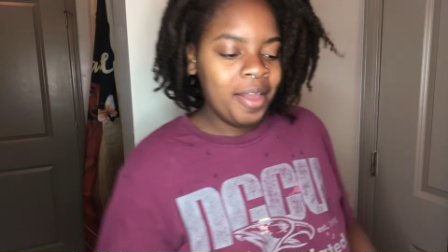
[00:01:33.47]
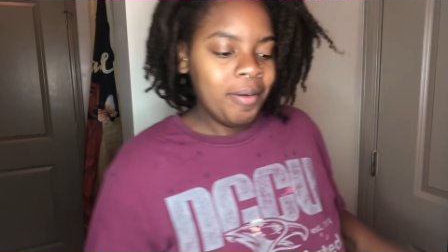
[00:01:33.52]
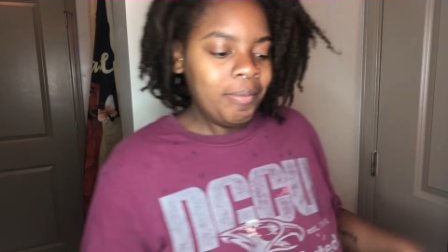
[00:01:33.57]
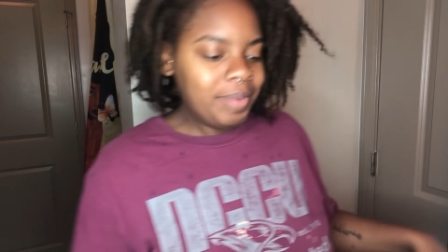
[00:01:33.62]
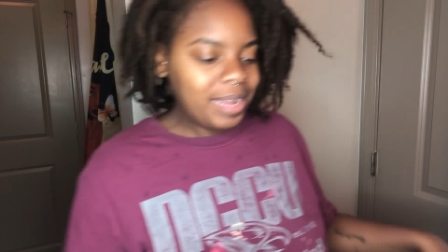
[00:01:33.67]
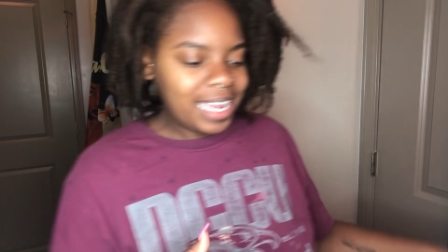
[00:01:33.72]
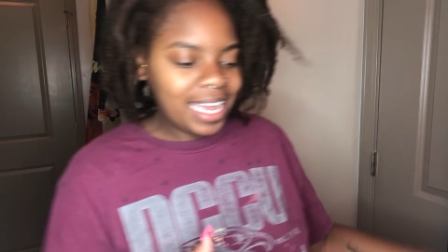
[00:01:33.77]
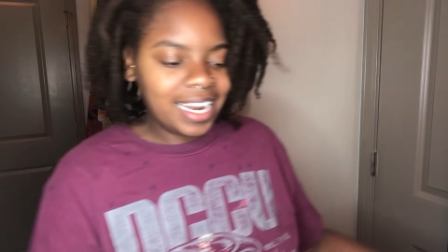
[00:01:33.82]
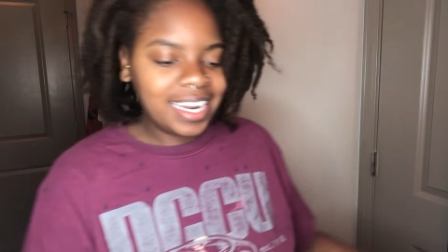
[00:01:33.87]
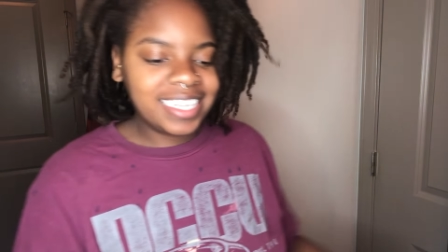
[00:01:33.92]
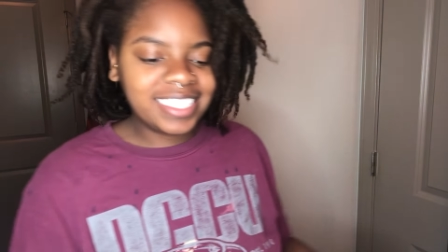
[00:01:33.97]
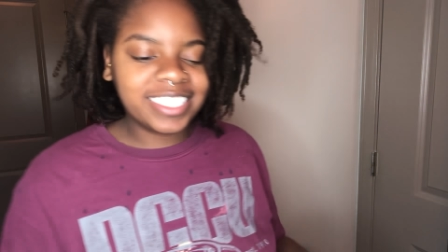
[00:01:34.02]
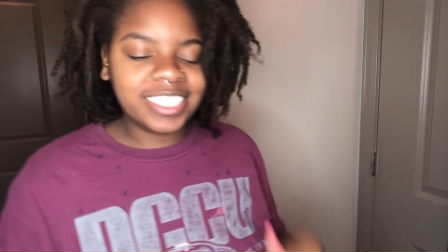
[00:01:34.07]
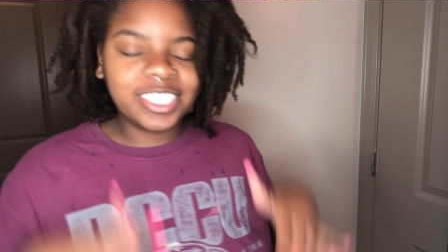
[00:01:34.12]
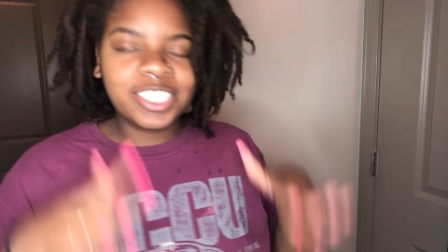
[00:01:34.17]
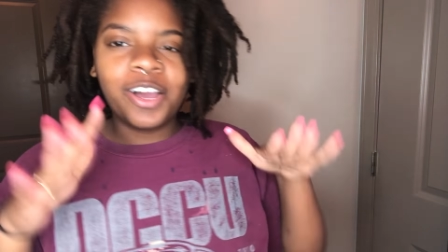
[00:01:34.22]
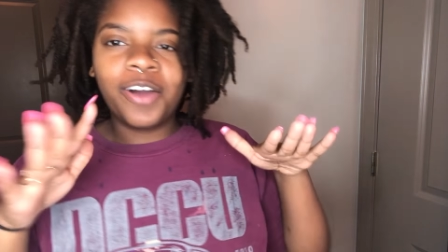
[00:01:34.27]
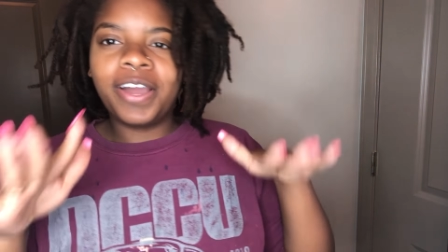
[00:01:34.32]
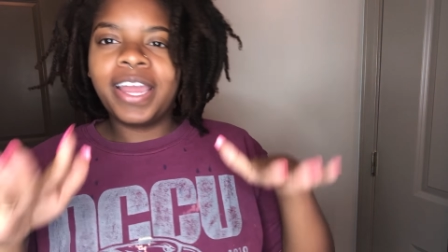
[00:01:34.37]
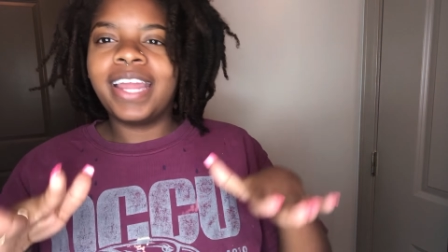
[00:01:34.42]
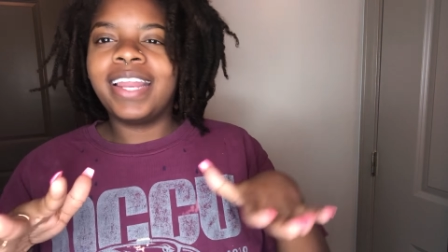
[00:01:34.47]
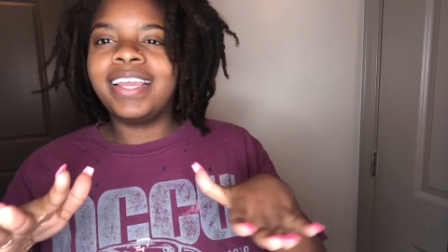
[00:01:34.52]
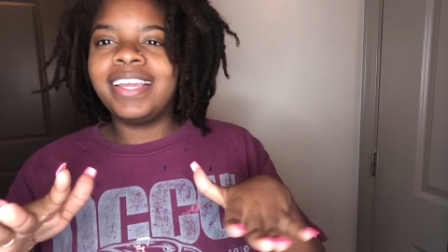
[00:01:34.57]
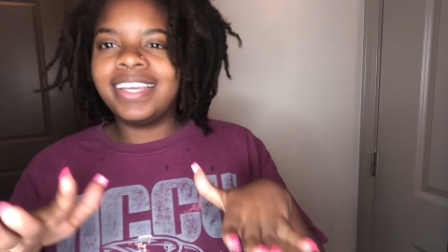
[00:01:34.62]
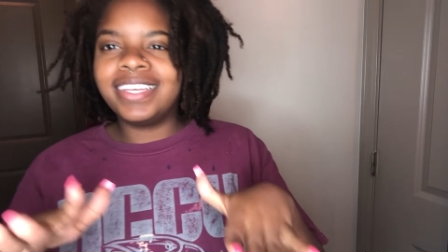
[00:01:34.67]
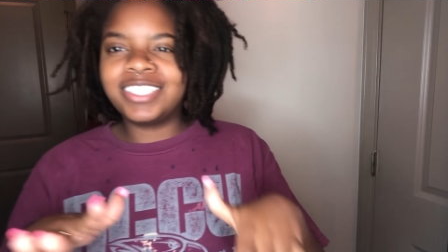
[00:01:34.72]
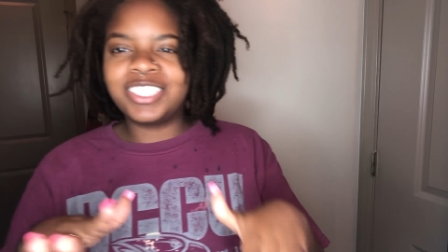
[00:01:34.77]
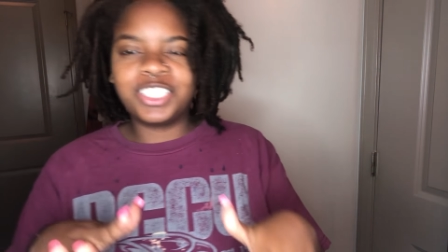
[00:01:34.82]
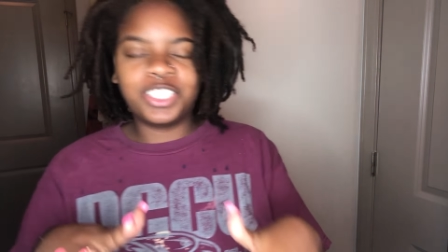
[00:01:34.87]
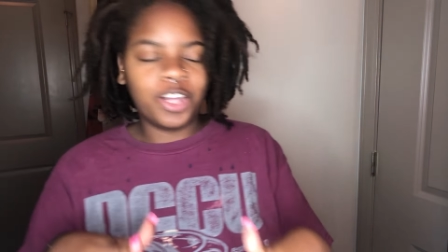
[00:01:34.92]
But yeah, let's just go ahead and
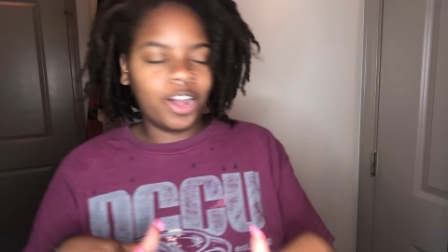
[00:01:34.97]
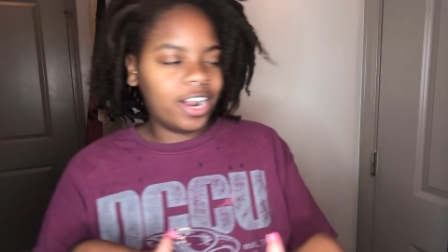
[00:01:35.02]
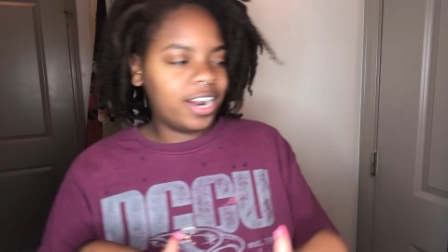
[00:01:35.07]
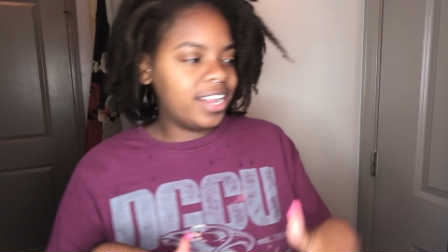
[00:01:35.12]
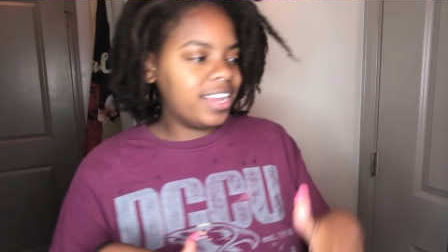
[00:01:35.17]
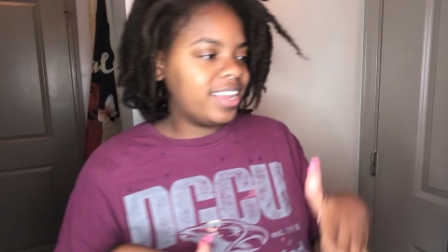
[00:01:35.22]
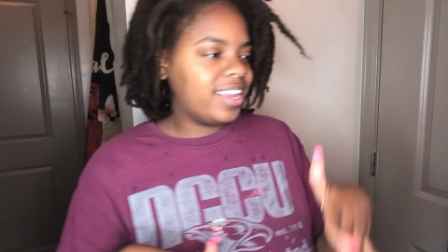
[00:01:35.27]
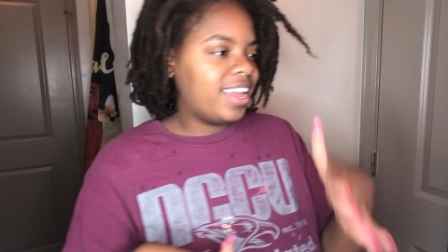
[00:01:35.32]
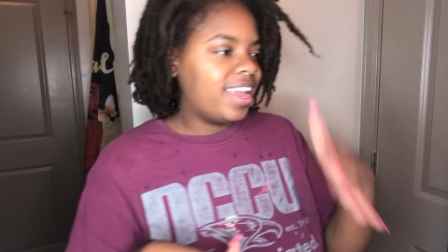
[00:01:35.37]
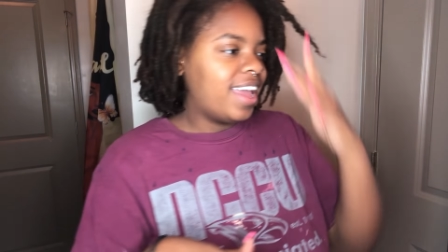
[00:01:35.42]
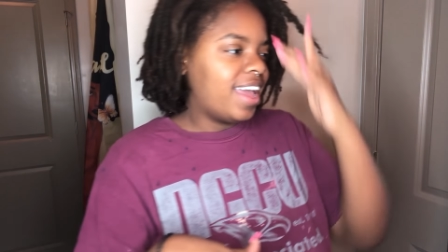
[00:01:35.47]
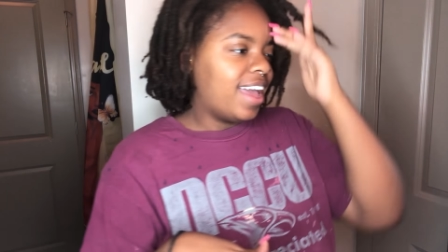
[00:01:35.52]
get started.